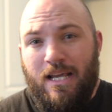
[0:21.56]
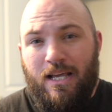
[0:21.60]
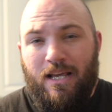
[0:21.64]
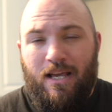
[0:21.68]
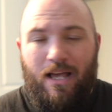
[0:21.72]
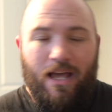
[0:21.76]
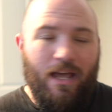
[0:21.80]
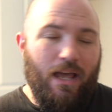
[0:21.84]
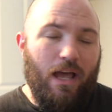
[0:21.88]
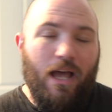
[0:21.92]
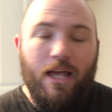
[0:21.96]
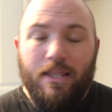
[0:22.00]

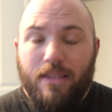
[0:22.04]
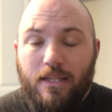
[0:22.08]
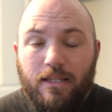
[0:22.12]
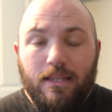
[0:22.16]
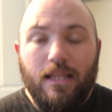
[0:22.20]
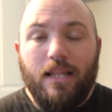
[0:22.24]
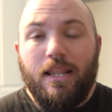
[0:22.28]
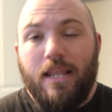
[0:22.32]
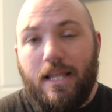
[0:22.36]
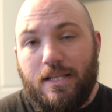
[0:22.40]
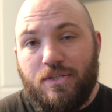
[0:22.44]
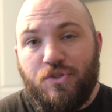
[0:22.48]
I think
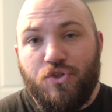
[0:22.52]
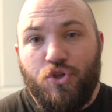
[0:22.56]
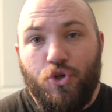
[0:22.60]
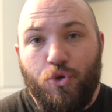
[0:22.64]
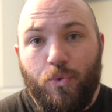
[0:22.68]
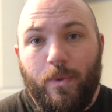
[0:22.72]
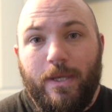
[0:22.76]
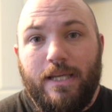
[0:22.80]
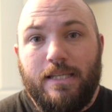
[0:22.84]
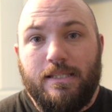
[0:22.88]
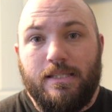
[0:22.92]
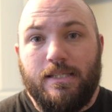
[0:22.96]
that that's
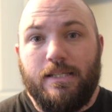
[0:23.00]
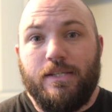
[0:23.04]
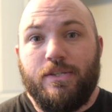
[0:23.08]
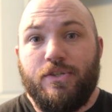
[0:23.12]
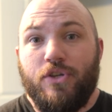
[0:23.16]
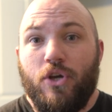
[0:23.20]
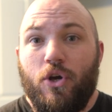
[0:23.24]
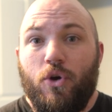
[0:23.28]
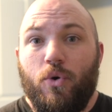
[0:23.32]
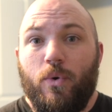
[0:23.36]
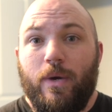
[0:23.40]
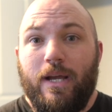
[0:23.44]
too easy.
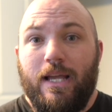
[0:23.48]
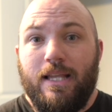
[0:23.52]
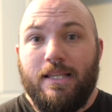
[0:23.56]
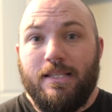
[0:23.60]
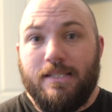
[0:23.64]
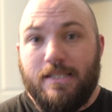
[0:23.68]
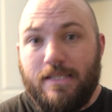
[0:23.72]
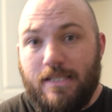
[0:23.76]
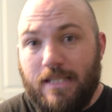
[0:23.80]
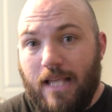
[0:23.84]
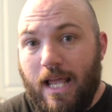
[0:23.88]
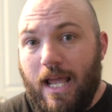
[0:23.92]
So
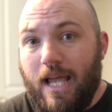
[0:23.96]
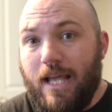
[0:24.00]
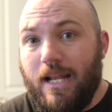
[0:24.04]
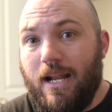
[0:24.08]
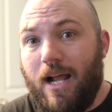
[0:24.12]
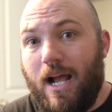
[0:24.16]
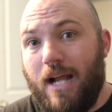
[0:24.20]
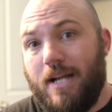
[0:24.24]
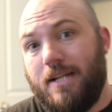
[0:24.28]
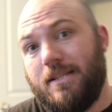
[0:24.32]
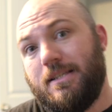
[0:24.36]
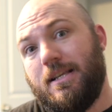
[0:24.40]
instead,
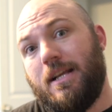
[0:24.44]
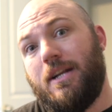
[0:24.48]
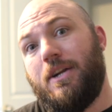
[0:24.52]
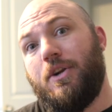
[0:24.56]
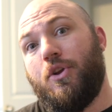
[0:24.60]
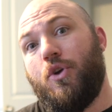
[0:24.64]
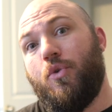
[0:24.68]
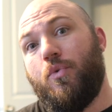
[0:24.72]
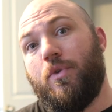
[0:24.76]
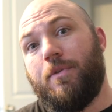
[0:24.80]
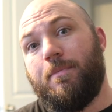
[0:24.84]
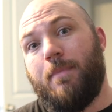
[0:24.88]
I decided
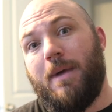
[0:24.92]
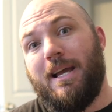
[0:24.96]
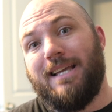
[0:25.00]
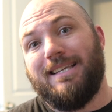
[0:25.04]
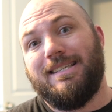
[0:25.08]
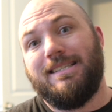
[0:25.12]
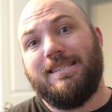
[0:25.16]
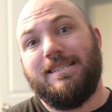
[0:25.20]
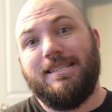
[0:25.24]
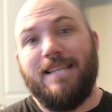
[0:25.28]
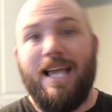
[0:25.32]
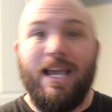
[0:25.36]
to go with my
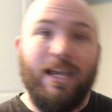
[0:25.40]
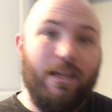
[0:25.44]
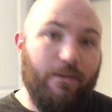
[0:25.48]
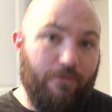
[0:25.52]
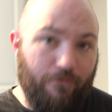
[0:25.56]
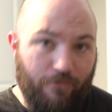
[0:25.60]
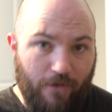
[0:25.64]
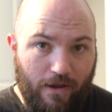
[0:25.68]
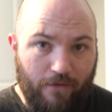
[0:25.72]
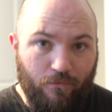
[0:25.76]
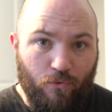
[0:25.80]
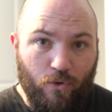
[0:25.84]

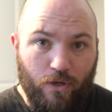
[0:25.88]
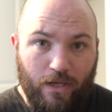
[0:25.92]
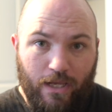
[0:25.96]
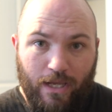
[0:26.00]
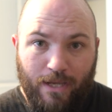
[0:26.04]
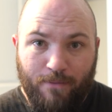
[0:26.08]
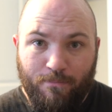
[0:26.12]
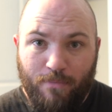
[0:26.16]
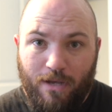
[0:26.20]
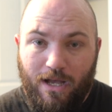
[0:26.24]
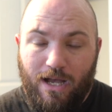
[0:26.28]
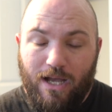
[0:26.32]
second favorite
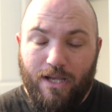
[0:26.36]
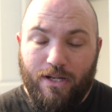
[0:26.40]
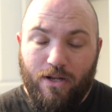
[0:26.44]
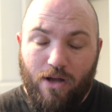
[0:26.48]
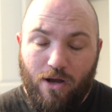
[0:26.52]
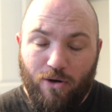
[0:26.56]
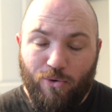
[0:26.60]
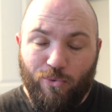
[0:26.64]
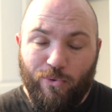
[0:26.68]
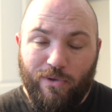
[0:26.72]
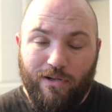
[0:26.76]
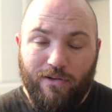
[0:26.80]
game behind
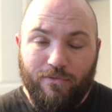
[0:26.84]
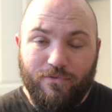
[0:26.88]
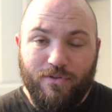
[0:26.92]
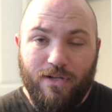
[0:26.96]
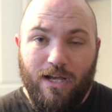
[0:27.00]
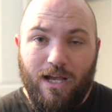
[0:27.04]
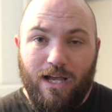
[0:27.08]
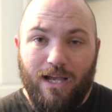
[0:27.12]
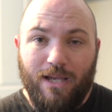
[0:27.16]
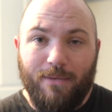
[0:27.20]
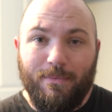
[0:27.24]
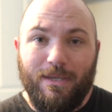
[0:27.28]
Ocarina of
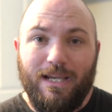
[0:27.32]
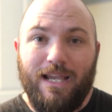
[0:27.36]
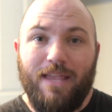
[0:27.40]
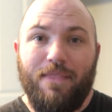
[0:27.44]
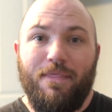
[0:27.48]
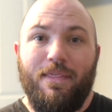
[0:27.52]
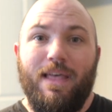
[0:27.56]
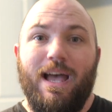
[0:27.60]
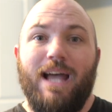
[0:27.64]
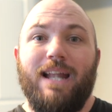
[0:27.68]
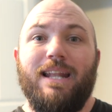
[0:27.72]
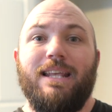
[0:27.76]
Time,
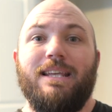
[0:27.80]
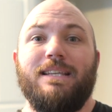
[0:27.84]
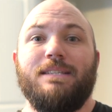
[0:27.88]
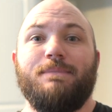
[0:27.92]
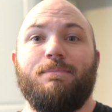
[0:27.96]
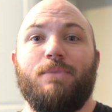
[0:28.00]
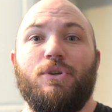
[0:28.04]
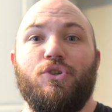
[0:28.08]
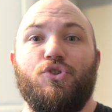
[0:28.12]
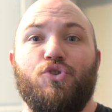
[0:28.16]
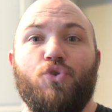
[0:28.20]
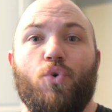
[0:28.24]
and that is
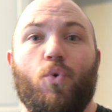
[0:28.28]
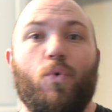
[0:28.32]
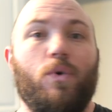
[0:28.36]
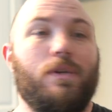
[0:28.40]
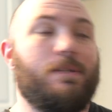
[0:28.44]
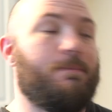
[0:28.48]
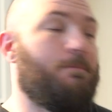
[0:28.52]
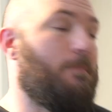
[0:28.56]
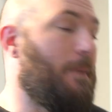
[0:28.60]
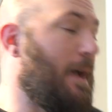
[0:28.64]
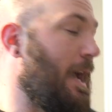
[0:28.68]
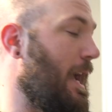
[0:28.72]

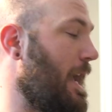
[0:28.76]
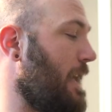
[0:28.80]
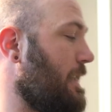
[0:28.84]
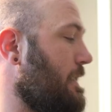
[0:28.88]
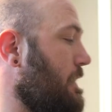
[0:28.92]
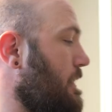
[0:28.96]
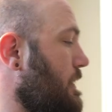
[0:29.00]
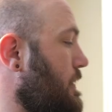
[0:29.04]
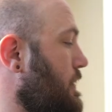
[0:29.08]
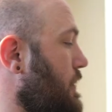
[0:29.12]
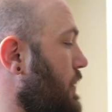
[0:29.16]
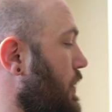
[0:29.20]
Majora's
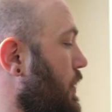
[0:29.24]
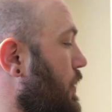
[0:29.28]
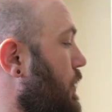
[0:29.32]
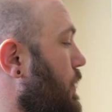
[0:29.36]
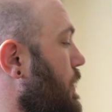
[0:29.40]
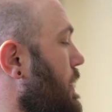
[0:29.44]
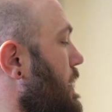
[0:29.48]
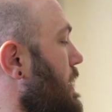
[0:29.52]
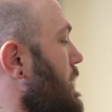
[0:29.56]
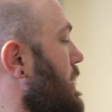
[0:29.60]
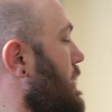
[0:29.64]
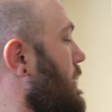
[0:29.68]
Mask.
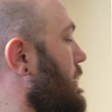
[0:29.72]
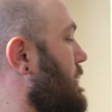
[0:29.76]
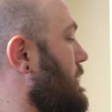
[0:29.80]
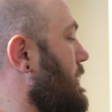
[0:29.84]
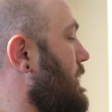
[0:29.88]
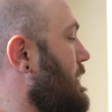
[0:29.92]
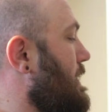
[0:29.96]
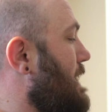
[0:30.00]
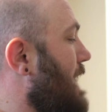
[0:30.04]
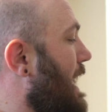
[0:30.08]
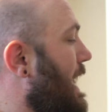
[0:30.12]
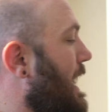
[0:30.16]
So
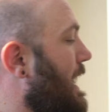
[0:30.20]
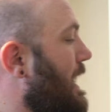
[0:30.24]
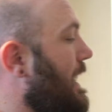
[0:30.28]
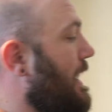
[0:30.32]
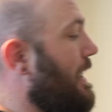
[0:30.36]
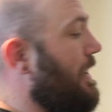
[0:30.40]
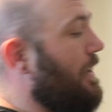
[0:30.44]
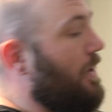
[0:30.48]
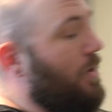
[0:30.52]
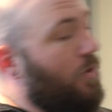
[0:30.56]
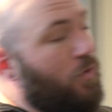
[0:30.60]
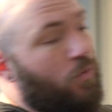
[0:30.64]

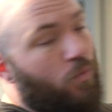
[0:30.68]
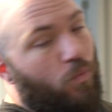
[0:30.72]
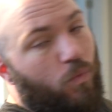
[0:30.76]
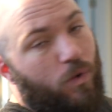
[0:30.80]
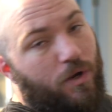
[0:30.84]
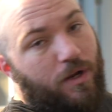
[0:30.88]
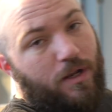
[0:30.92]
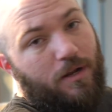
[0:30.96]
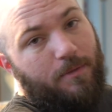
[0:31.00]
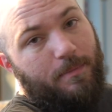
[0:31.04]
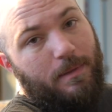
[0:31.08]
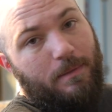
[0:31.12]
today,
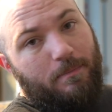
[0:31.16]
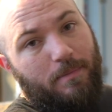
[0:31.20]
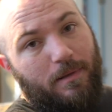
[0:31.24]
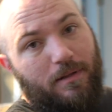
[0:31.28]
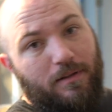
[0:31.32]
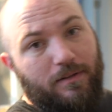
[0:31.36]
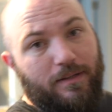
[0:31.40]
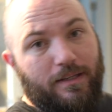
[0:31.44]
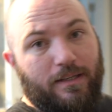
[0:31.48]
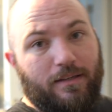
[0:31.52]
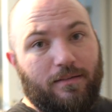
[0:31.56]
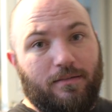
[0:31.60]
we're going to be
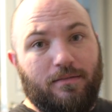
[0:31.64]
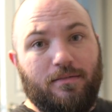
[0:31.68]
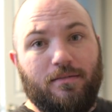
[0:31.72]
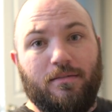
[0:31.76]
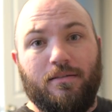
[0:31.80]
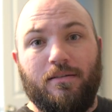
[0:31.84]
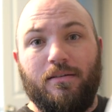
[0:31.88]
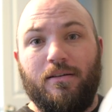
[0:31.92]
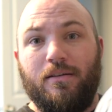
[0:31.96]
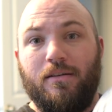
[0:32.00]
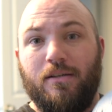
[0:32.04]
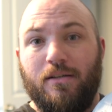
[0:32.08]
building
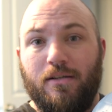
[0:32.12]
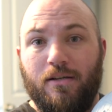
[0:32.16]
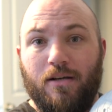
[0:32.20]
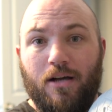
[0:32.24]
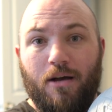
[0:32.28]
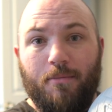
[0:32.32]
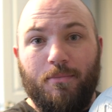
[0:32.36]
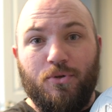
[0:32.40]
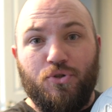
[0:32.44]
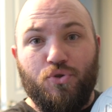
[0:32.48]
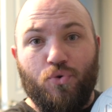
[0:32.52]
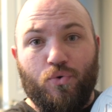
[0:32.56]

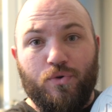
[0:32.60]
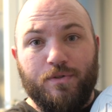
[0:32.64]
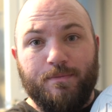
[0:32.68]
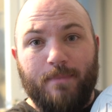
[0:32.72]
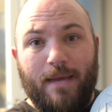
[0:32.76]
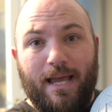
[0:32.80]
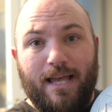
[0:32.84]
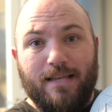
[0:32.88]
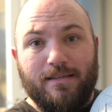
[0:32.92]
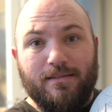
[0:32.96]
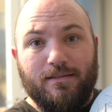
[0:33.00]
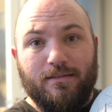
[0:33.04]
a Majora's
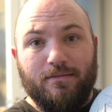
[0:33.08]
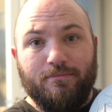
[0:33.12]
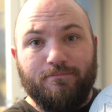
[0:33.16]
Mask.